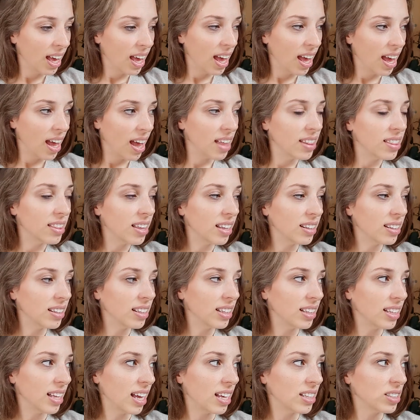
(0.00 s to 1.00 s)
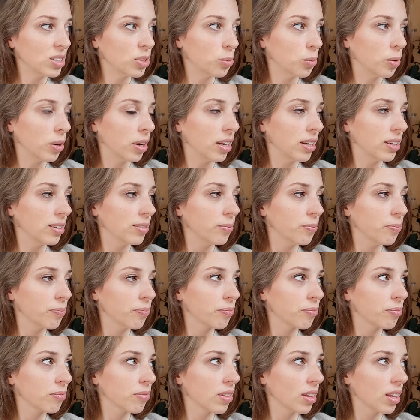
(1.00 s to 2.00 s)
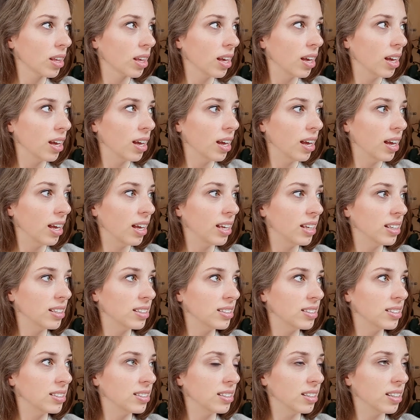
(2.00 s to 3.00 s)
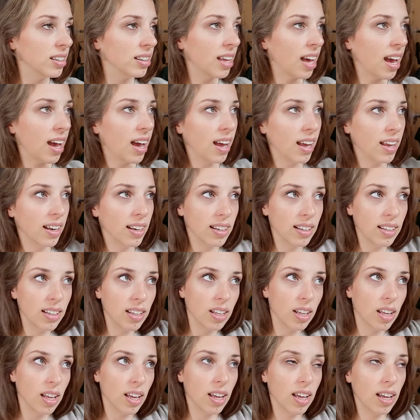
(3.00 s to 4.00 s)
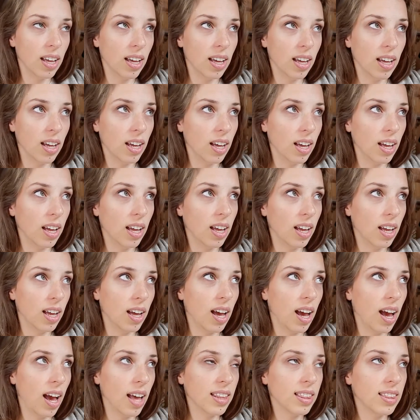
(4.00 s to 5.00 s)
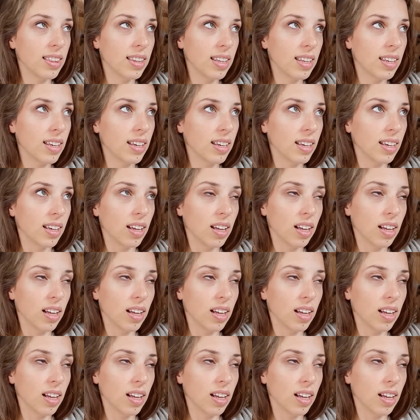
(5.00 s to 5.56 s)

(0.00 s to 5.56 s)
And then the last one is that I think